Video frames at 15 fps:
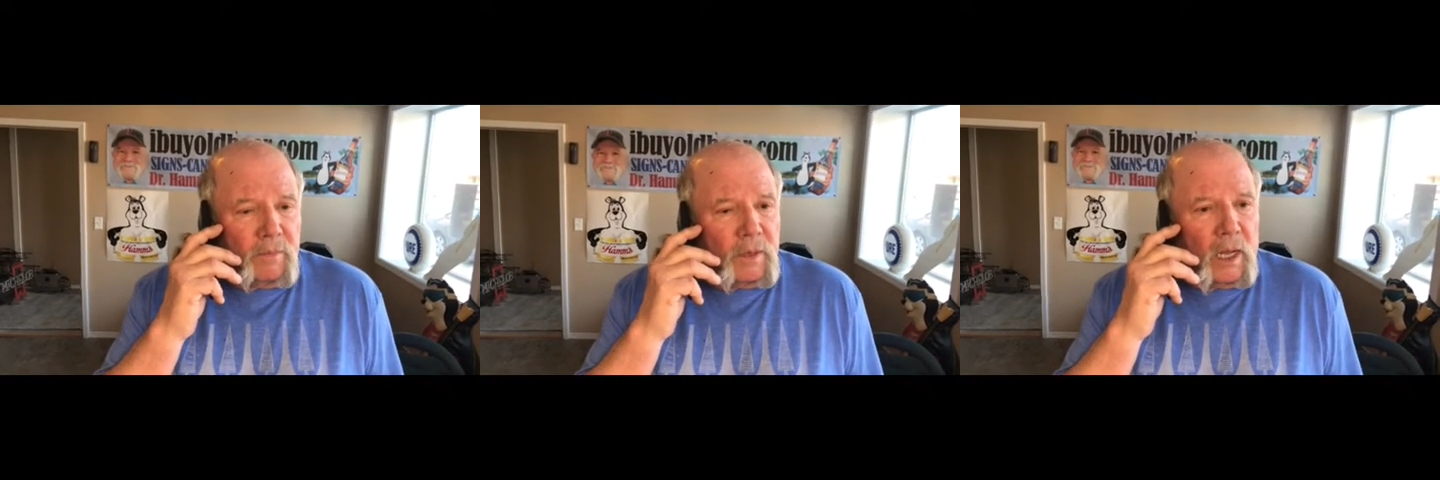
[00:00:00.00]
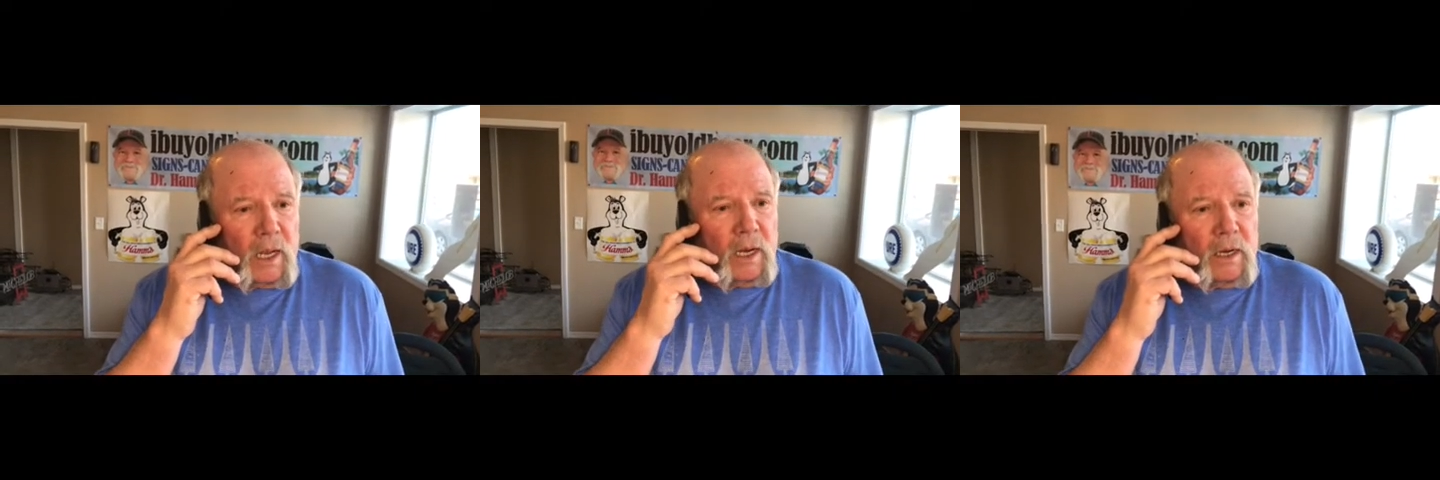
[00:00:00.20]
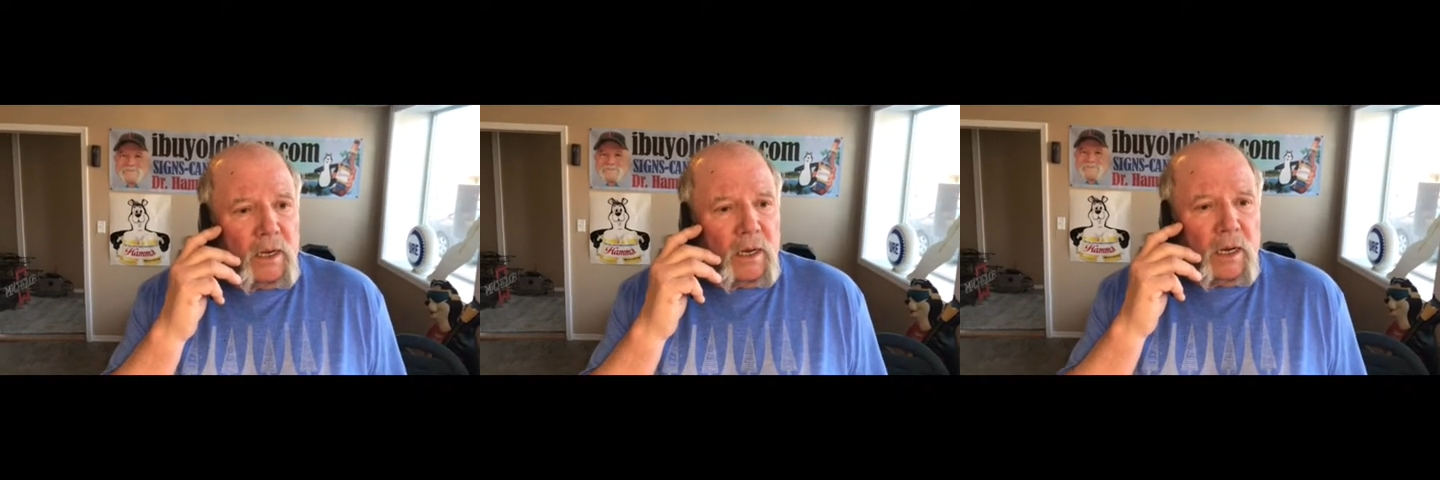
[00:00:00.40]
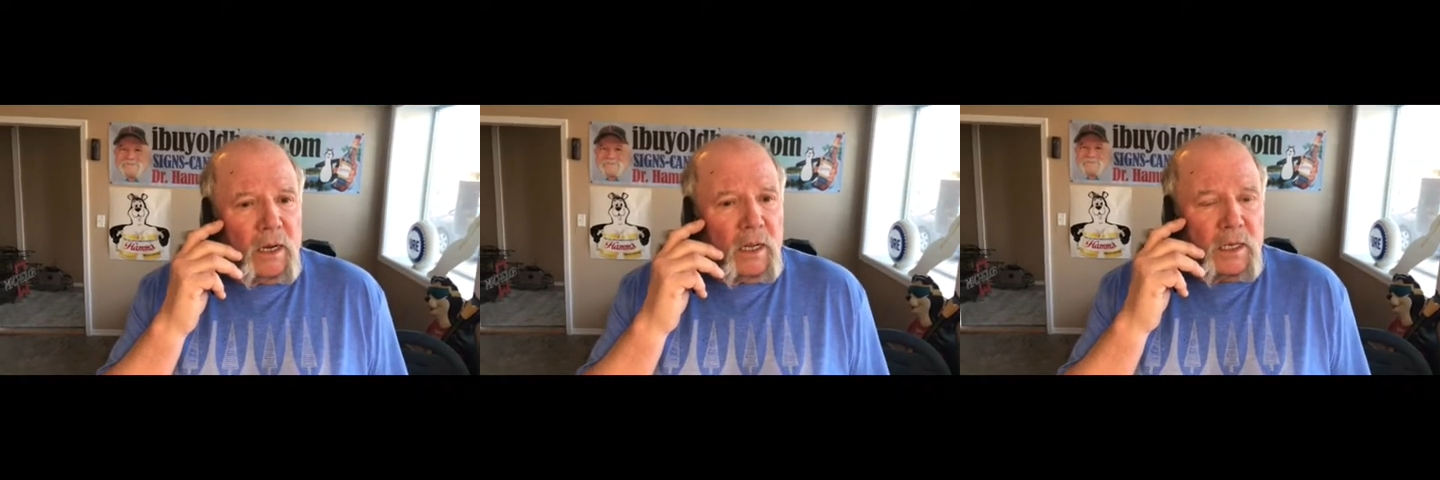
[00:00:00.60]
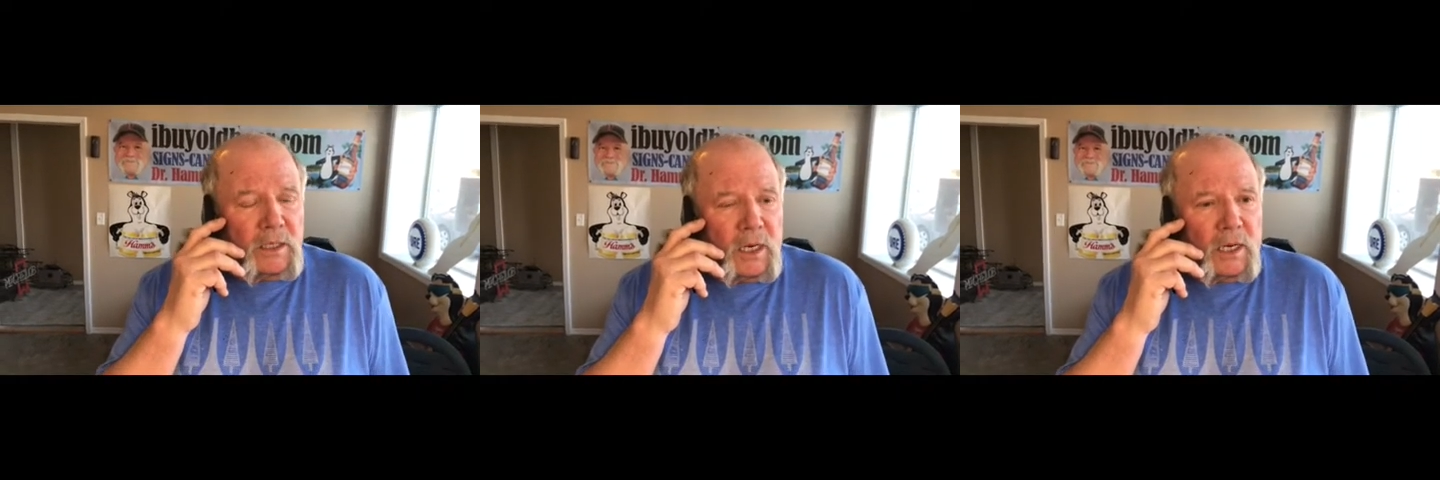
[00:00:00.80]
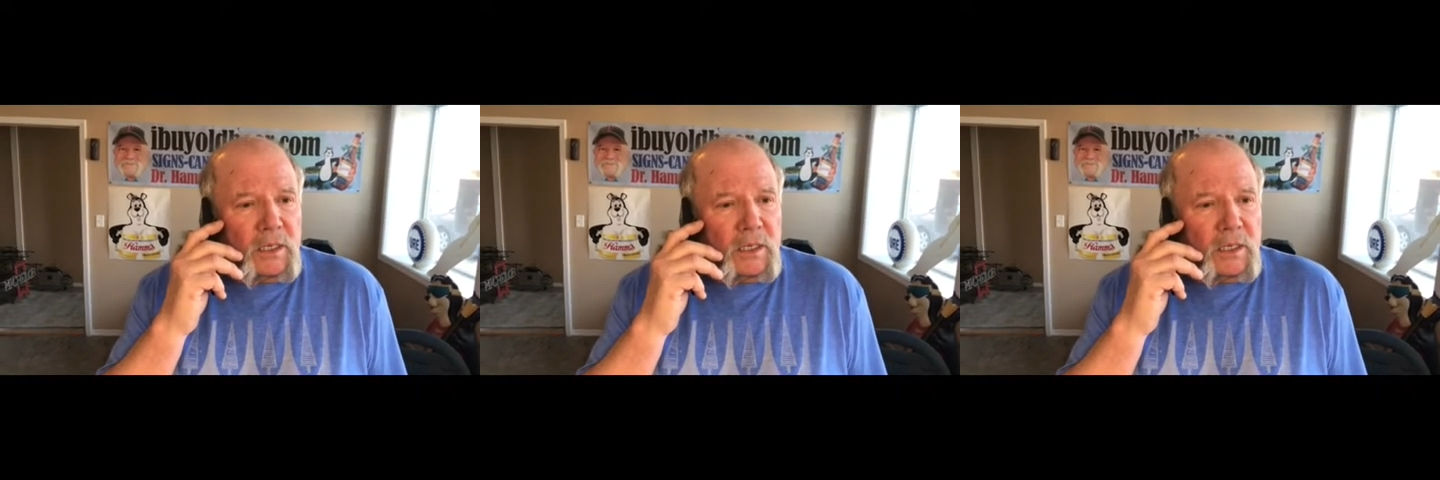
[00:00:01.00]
And I say,